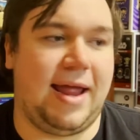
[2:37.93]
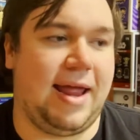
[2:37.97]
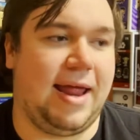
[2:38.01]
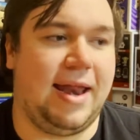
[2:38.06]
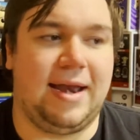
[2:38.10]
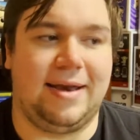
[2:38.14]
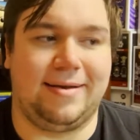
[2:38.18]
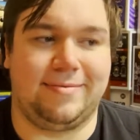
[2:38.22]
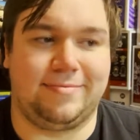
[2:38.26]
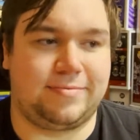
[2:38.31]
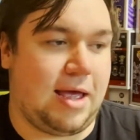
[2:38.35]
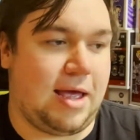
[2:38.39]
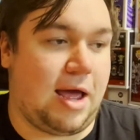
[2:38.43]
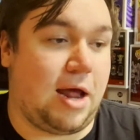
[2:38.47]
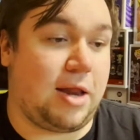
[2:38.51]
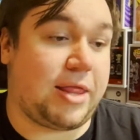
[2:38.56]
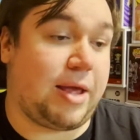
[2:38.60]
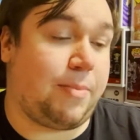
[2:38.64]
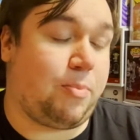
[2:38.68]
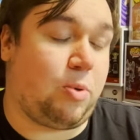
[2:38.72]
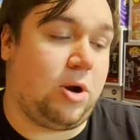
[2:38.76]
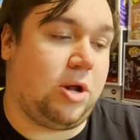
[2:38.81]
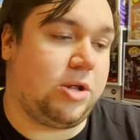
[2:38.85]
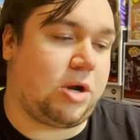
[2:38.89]
And at
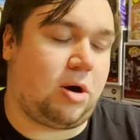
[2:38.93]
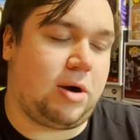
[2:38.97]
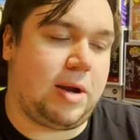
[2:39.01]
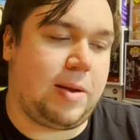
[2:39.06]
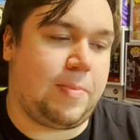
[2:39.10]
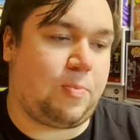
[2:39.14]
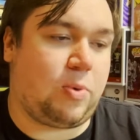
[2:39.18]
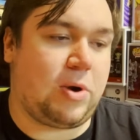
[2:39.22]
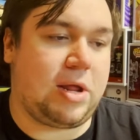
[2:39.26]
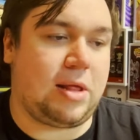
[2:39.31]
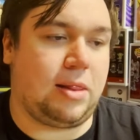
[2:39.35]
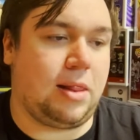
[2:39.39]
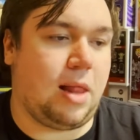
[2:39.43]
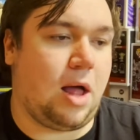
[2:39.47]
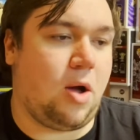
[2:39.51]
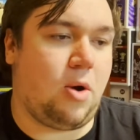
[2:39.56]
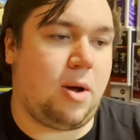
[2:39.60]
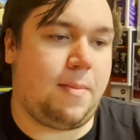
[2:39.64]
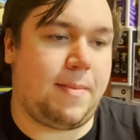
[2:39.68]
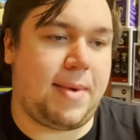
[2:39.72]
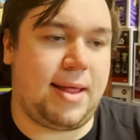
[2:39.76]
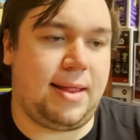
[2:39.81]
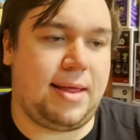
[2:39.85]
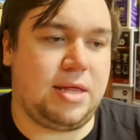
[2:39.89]
that point, I was already pretty low
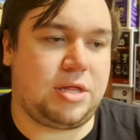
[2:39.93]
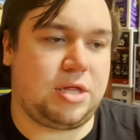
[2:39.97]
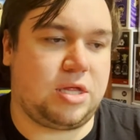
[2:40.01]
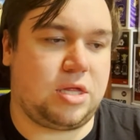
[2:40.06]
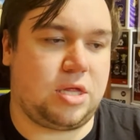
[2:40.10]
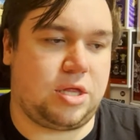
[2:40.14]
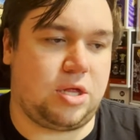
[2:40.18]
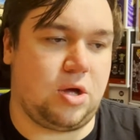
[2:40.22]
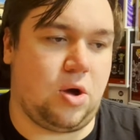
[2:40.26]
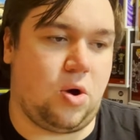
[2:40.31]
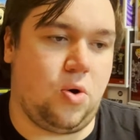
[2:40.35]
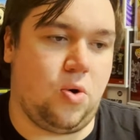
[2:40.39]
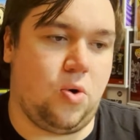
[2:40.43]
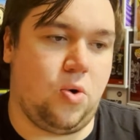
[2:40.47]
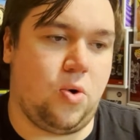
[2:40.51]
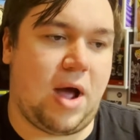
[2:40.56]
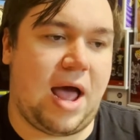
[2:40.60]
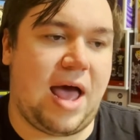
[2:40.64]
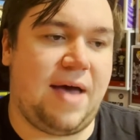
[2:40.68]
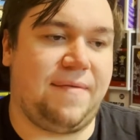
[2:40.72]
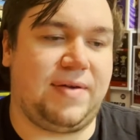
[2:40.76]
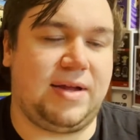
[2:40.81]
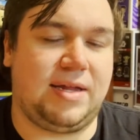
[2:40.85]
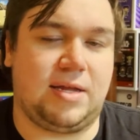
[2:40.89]
on my list, so
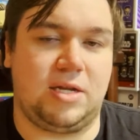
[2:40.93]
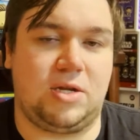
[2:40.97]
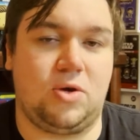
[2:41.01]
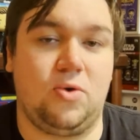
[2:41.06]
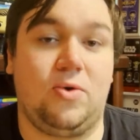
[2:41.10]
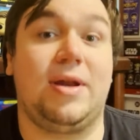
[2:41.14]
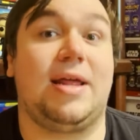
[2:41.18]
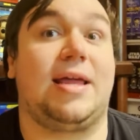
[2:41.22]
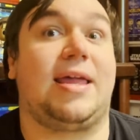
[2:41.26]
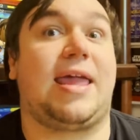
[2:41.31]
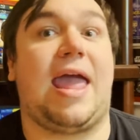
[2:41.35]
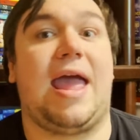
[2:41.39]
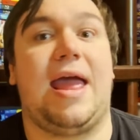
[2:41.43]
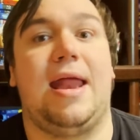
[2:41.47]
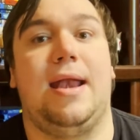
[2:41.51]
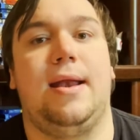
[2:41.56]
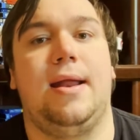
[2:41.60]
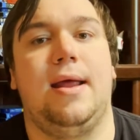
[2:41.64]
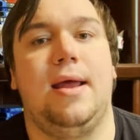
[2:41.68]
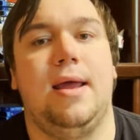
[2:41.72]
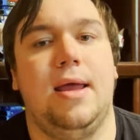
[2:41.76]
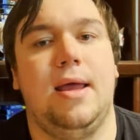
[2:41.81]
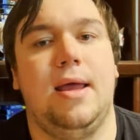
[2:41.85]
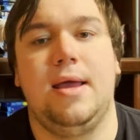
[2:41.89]
having to do it again
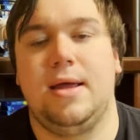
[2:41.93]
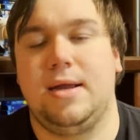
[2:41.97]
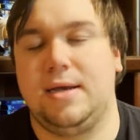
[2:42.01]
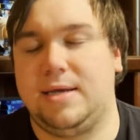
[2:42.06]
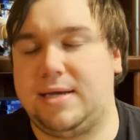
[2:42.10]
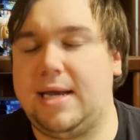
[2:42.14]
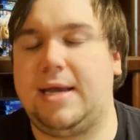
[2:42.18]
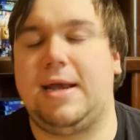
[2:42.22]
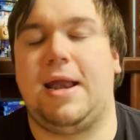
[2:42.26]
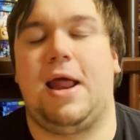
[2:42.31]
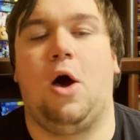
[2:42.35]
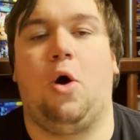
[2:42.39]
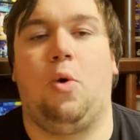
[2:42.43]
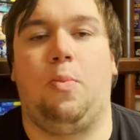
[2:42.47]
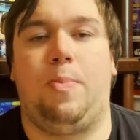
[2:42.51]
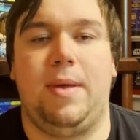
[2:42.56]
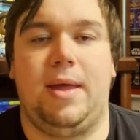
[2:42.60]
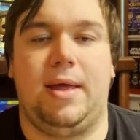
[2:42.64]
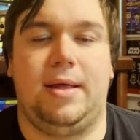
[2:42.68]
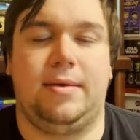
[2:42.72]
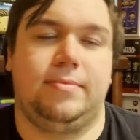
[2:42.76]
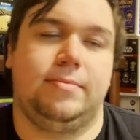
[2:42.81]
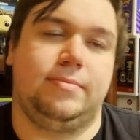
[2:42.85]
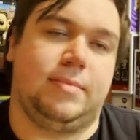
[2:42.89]
didn't help
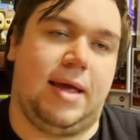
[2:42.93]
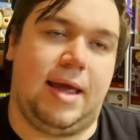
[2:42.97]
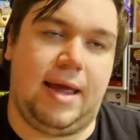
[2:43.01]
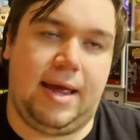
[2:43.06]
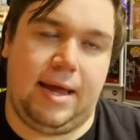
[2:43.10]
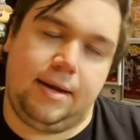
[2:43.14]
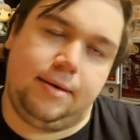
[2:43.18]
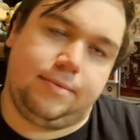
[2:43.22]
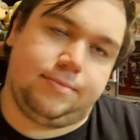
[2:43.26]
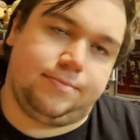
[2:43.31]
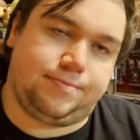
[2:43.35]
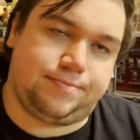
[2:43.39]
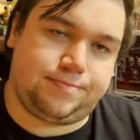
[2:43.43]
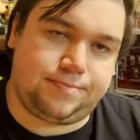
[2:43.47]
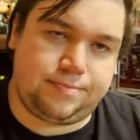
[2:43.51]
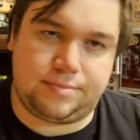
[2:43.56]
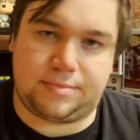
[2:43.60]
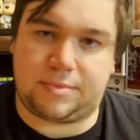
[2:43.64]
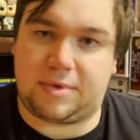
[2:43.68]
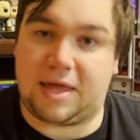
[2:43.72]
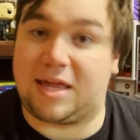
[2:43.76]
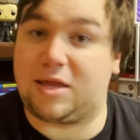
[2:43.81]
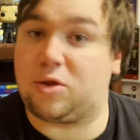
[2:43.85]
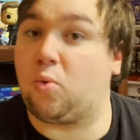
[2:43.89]
it, and
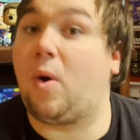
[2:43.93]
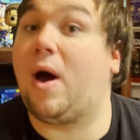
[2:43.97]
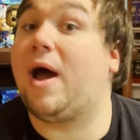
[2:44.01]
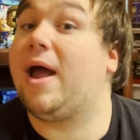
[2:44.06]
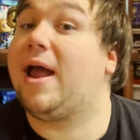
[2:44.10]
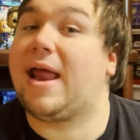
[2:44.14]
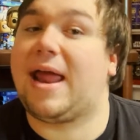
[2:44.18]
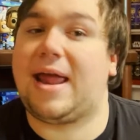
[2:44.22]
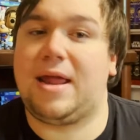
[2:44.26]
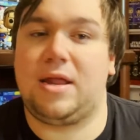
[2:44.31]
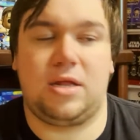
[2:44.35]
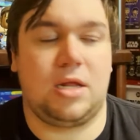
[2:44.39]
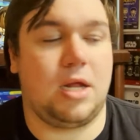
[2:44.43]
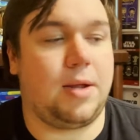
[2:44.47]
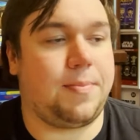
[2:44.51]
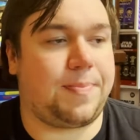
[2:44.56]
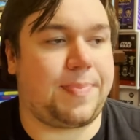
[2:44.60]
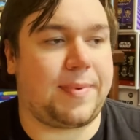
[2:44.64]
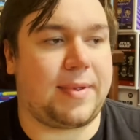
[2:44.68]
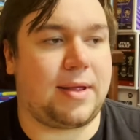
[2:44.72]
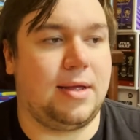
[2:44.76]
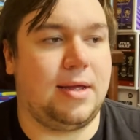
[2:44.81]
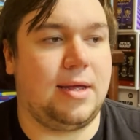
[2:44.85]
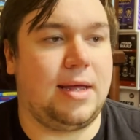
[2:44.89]
that's why it ends up
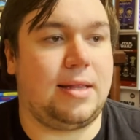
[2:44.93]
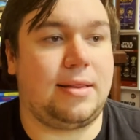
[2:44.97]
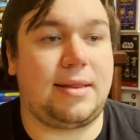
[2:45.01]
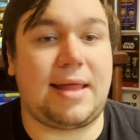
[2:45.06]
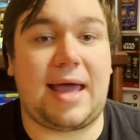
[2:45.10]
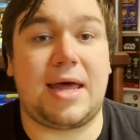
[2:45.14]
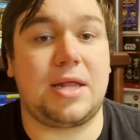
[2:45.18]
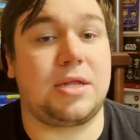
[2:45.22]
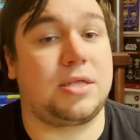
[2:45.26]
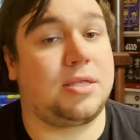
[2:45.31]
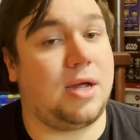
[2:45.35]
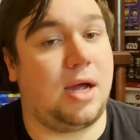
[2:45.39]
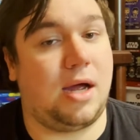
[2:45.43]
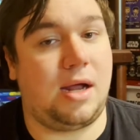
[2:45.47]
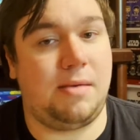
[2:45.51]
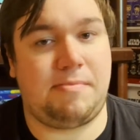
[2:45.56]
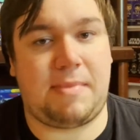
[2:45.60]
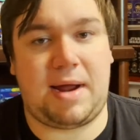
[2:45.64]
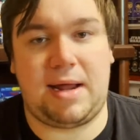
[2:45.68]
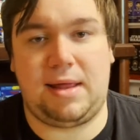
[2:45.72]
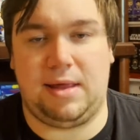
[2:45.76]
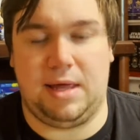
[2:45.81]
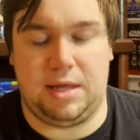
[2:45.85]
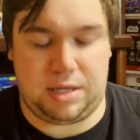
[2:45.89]
last on
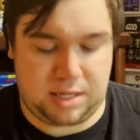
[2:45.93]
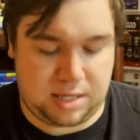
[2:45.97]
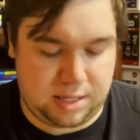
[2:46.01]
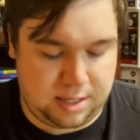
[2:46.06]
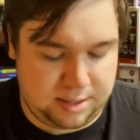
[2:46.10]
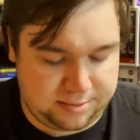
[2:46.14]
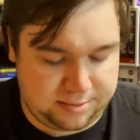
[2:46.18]
my list.